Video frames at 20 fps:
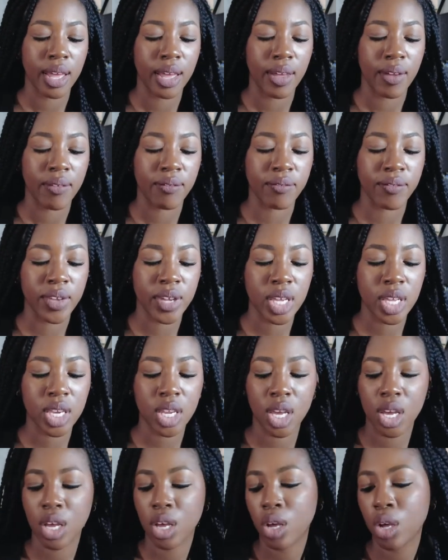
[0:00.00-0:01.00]

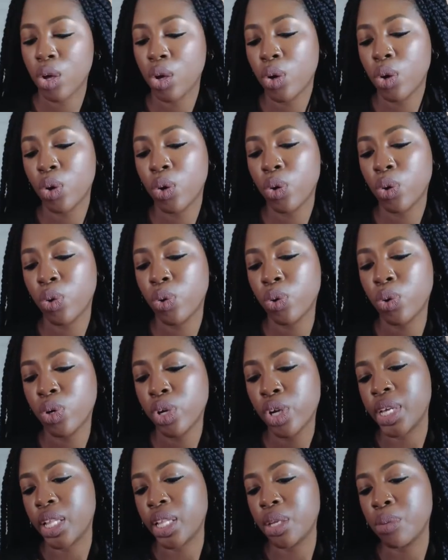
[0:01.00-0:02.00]
Aveeno,
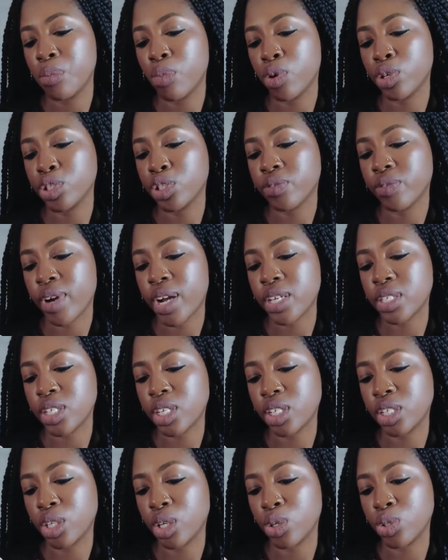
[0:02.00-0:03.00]
daily
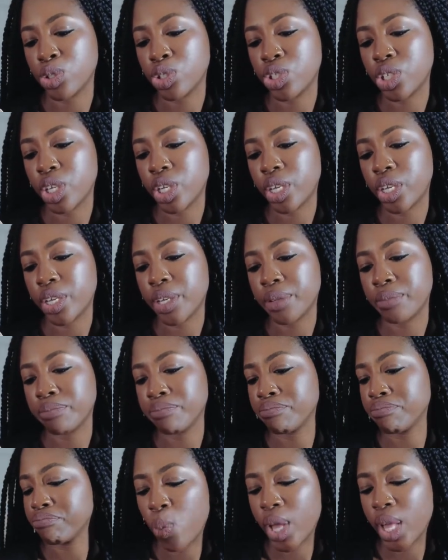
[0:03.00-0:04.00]
moisturizing lotion
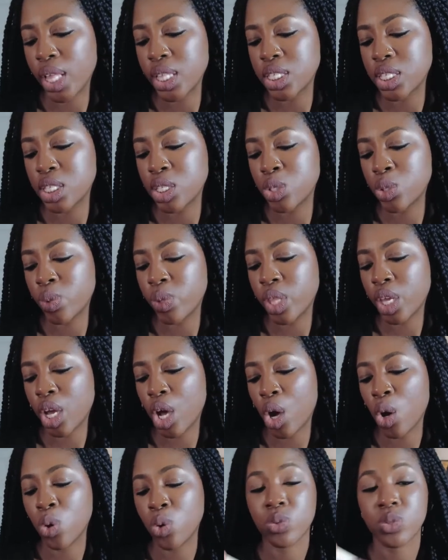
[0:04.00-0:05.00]
with soothing
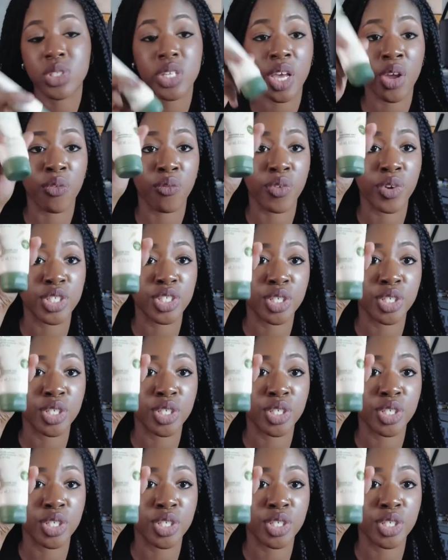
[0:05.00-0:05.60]
oats and rich